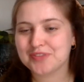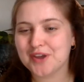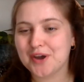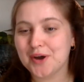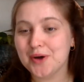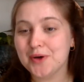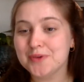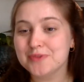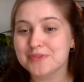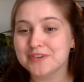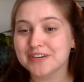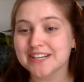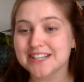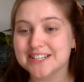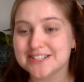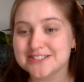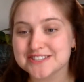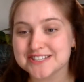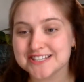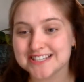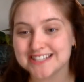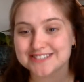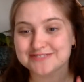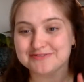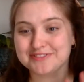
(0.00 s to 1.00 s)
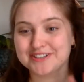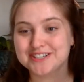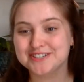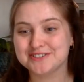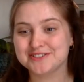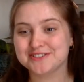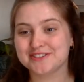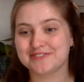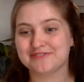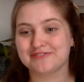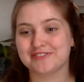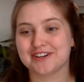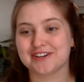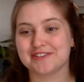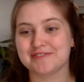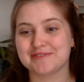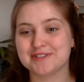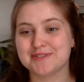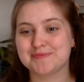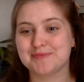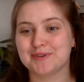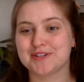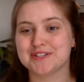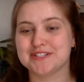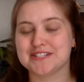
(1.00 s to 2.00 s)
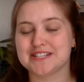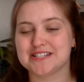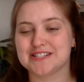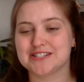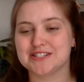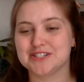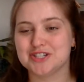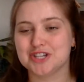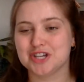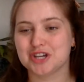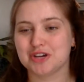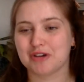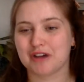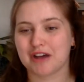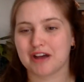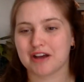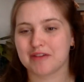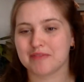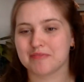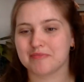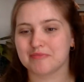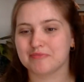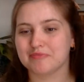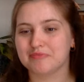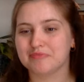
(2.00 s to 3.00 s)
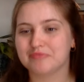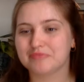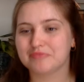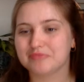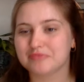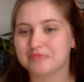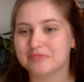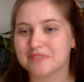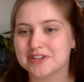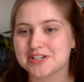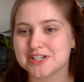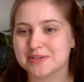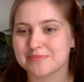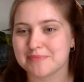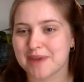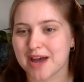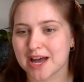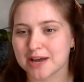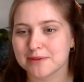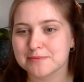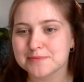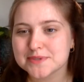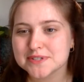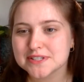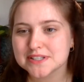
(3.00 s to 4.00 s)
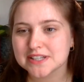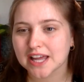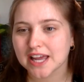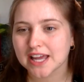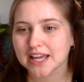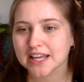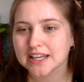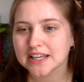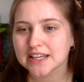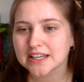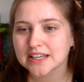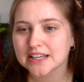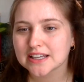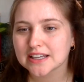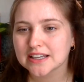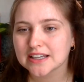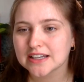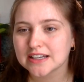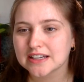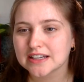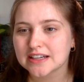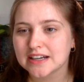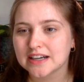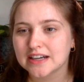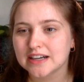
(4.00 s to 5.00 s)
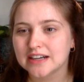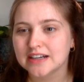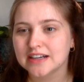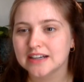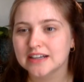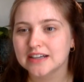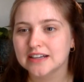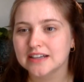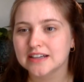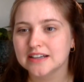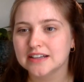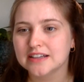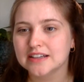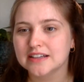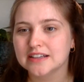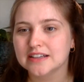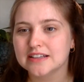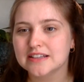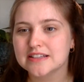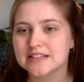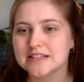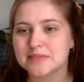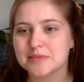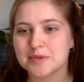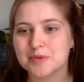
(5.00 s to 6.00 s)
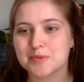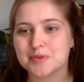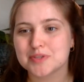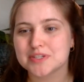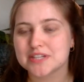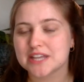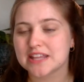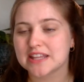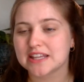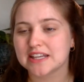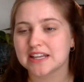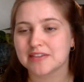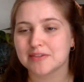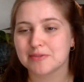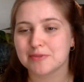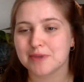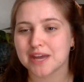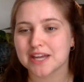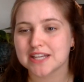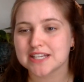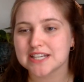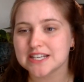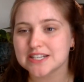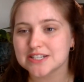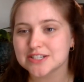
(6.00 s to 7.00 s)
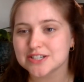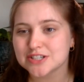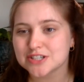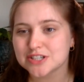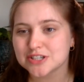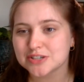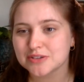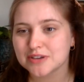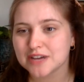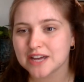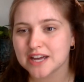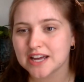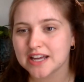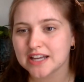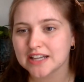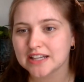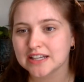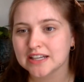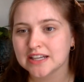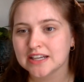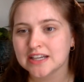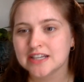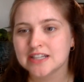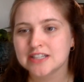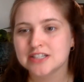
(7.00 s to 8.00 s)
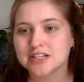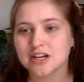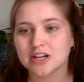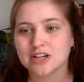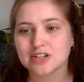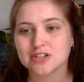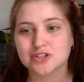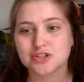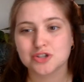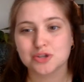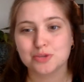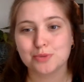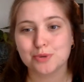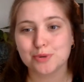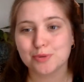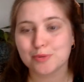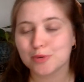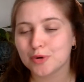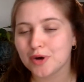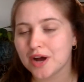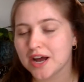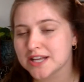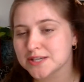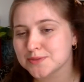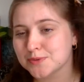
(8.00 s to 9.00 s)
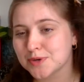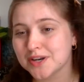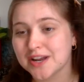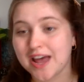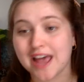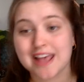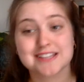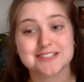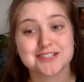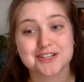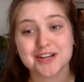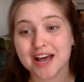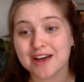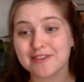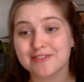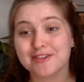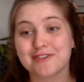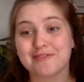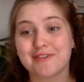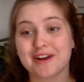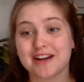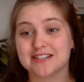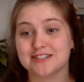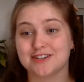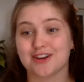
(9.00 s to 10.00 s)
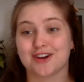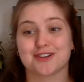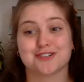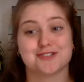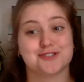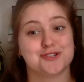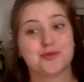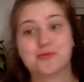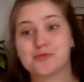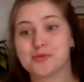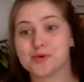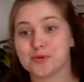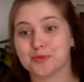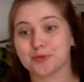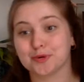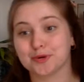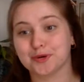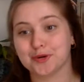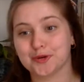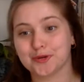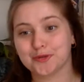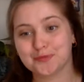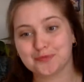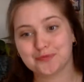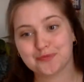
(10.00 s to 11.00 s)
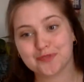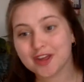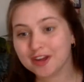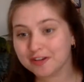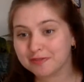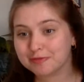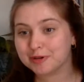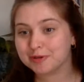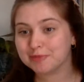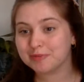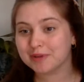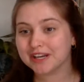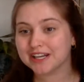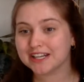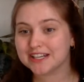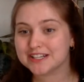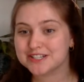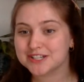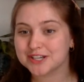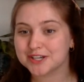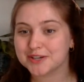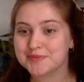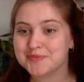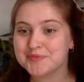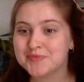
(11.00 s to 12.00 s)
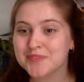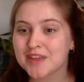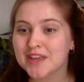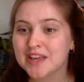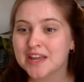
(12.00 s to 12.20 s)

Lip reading: Oh, really interesting to read your different responses to maps. Like, some people saying they never pay attention to it. Ducks Newburyport has one. I still haven't read Ducks Newburyport. Been meaning to.